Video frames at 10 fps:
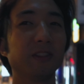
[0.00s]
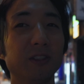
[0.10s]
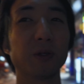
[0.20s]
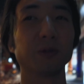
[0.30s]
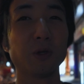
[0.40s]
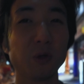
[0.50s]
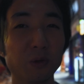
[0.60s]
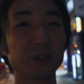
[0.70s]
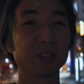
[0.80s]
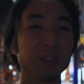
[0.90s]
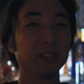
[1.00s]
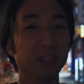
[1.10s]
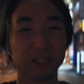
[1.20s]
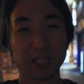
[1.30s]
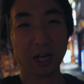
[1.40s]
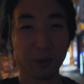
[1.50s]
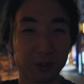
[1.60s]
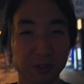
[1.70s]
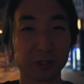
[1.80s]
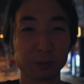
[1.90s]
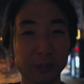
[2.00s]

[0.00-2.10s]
Don't know how it looks